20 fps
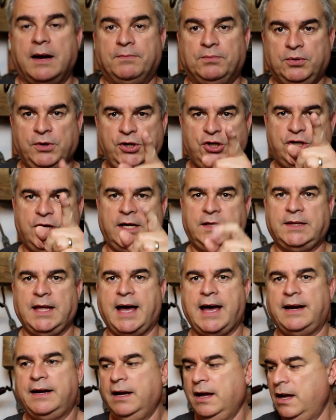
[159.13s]
I appreciate
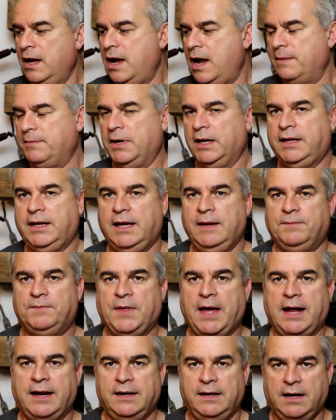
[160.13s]
that. I'm going to keep
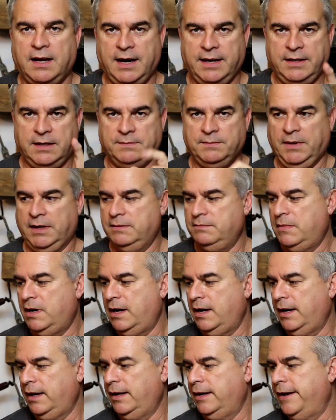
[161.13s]
that item in
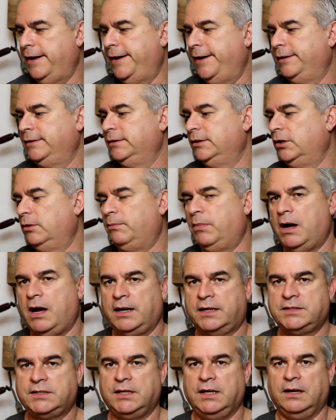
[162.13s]
my little
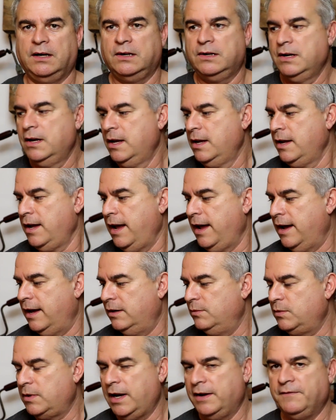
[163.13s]
box here.
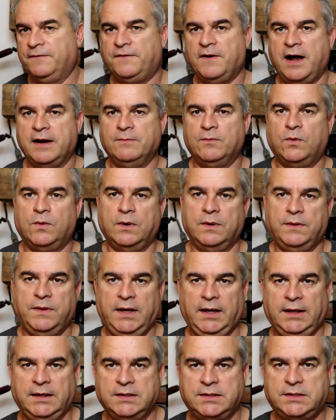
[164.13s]
And when I find more of
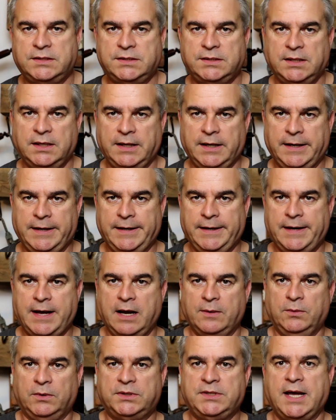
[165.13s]
these,
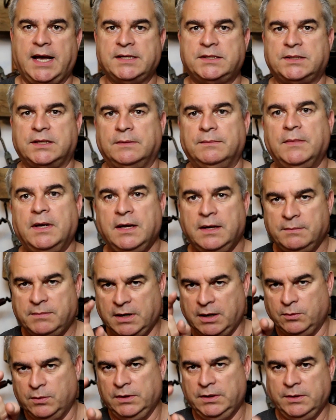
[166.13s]
I will test them.
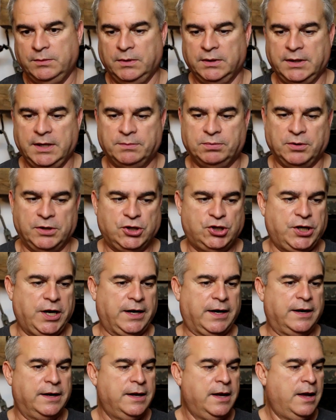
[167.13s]
But I really, really
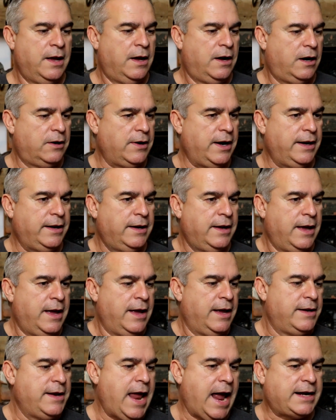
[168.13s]
appreciate it. All right,
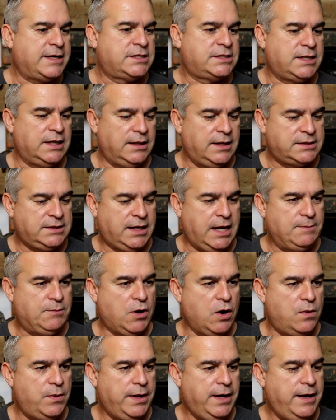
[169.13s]
next, let's keep
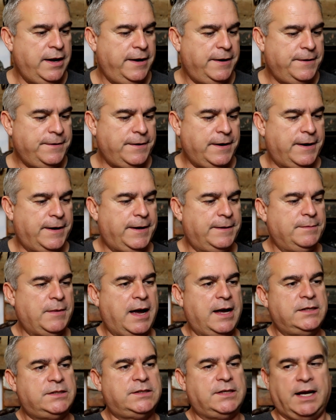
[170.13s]
going here.
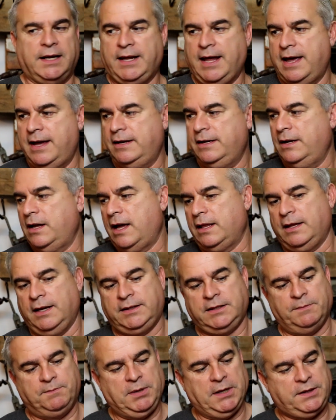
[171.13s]
Again, I
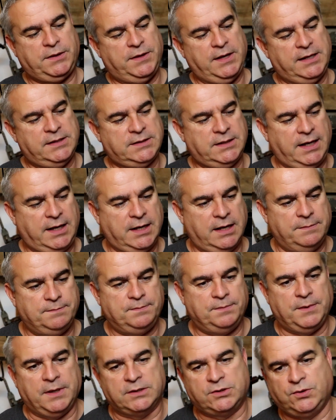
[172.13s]
like to pick things like up
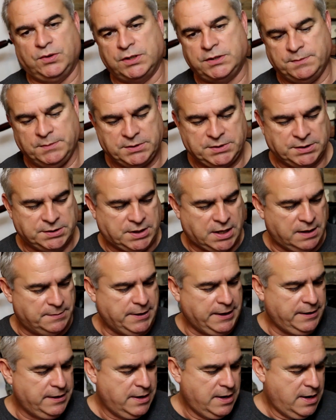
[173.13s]
because Christmas is
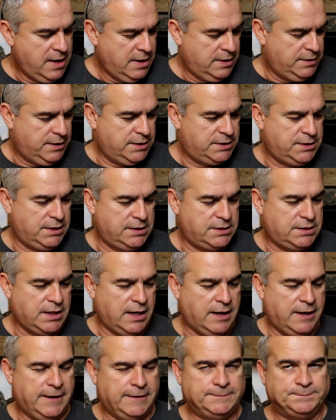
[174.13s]
coming. This is,
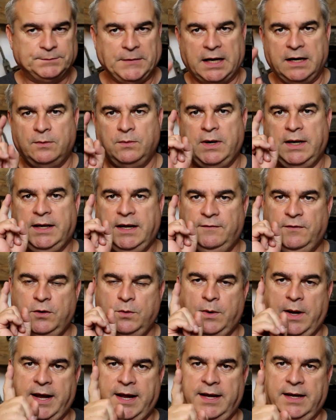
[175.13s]
and I want to give
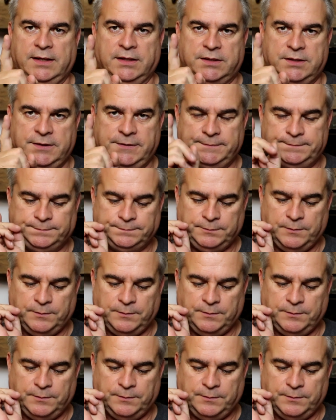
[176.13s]
you a hint.